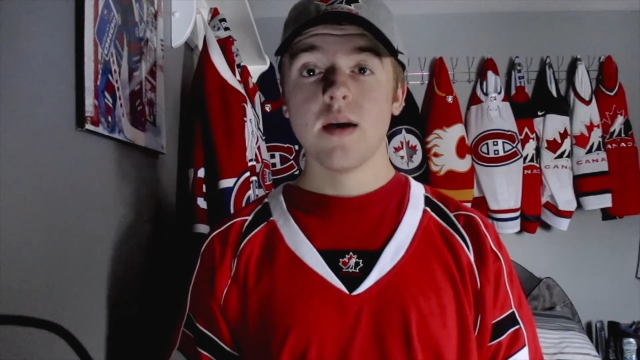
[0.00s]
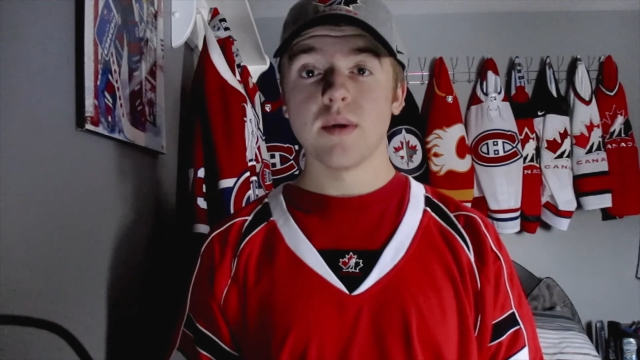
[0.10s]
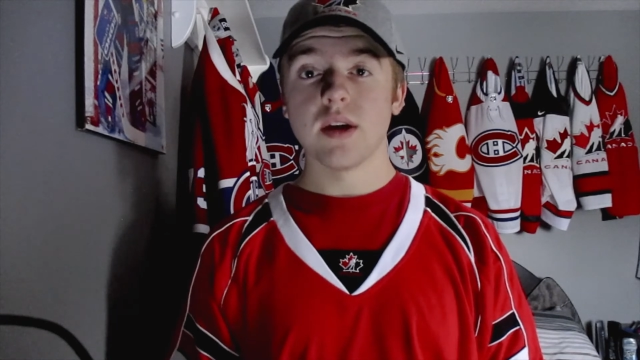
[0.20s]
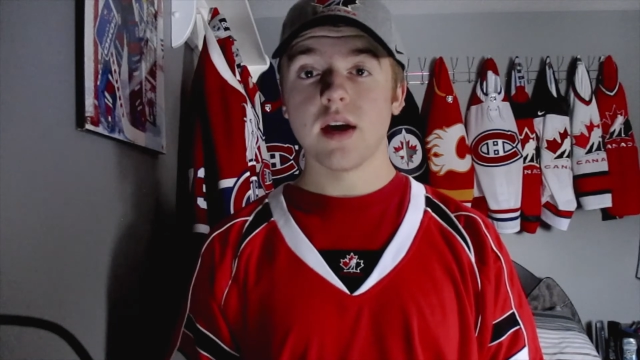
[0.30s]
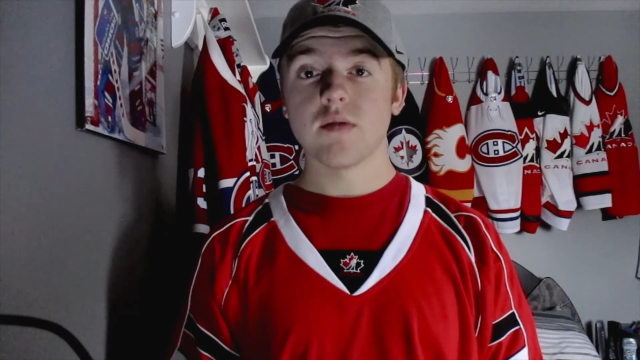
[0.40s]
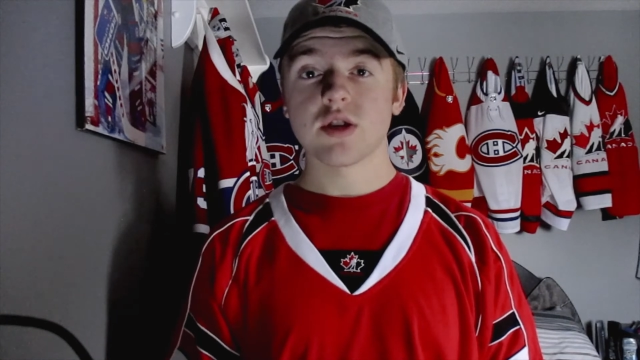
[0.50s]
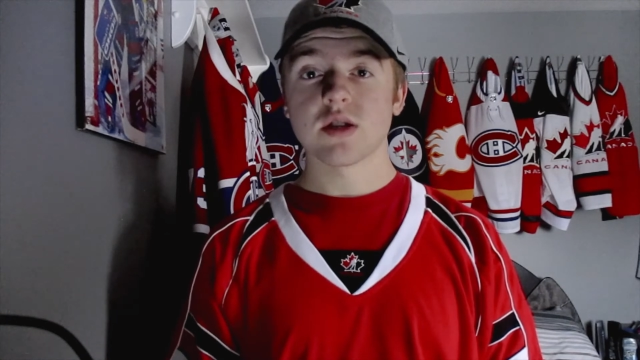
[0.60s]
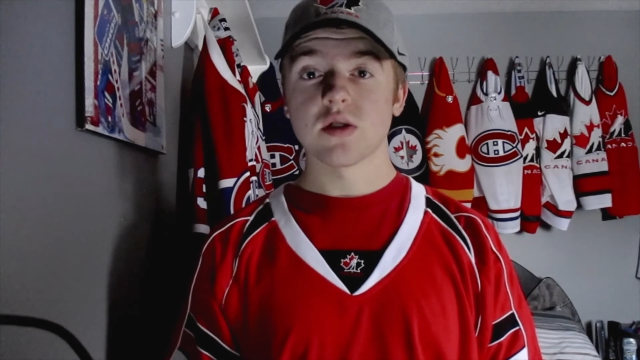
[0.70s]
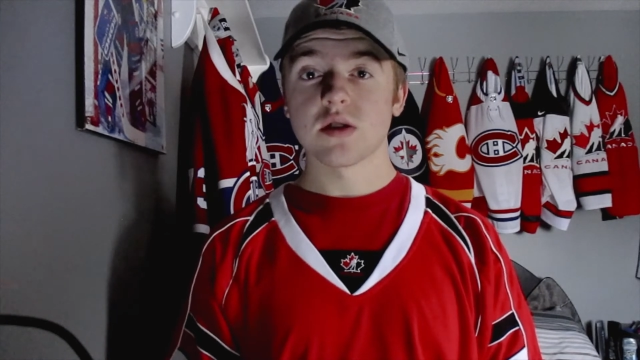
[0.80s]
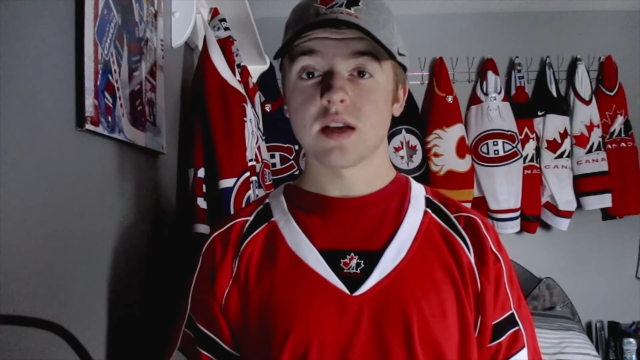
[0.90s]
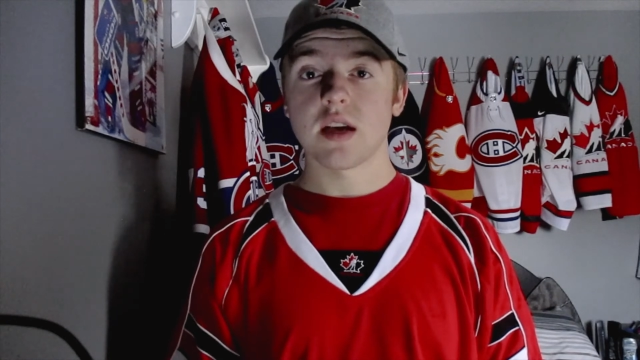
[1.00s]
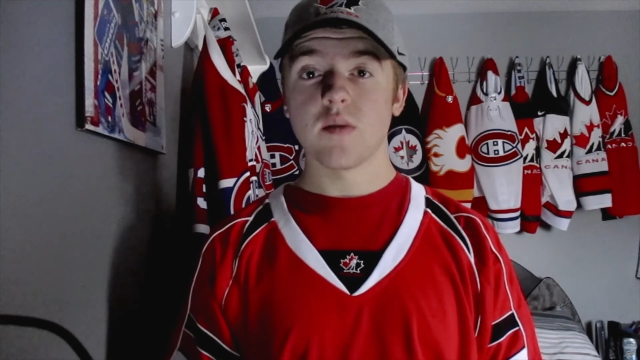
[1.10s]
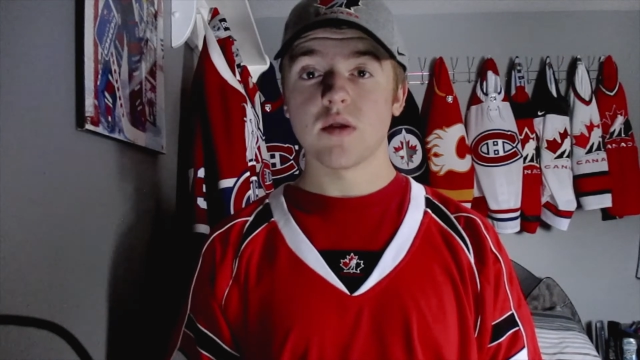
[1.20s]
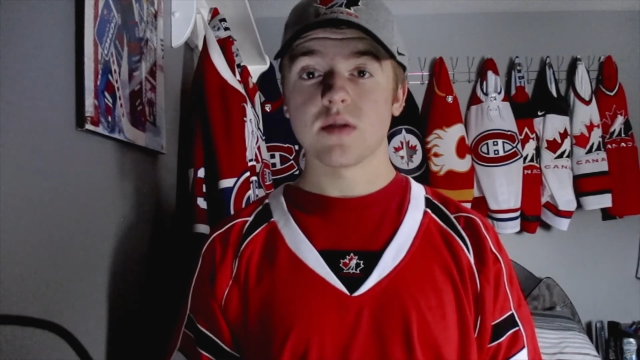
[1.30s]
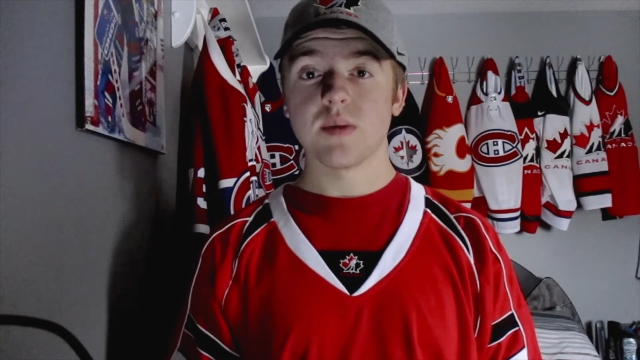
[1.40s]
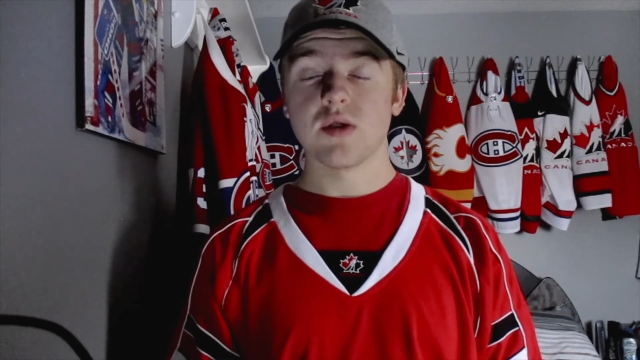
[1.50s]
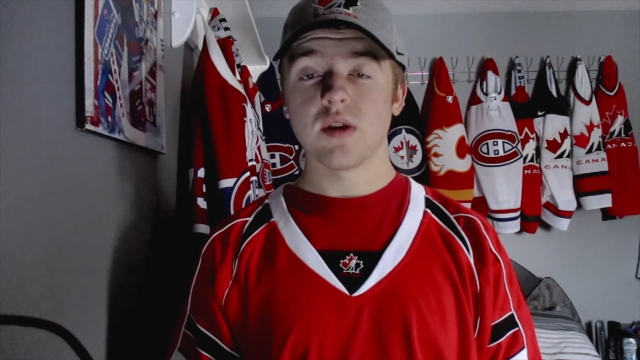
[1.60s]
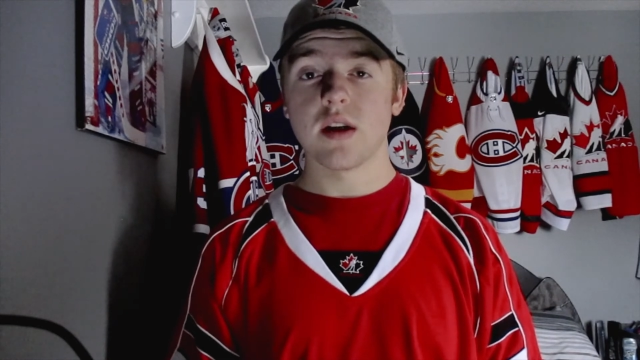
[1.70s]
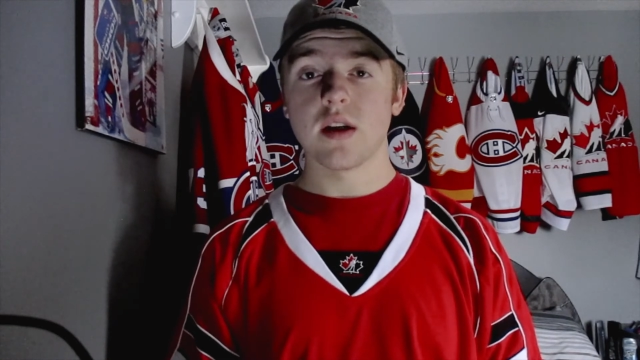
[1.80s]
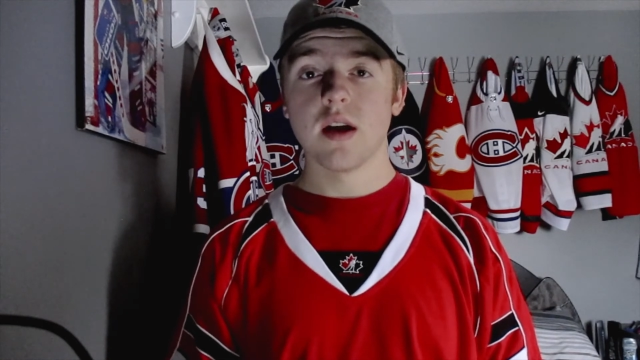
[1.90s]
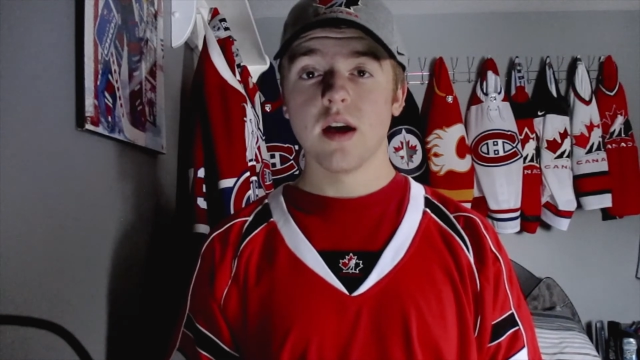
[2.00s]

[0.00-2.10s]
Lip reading: but now it just looks like he wants to be traded.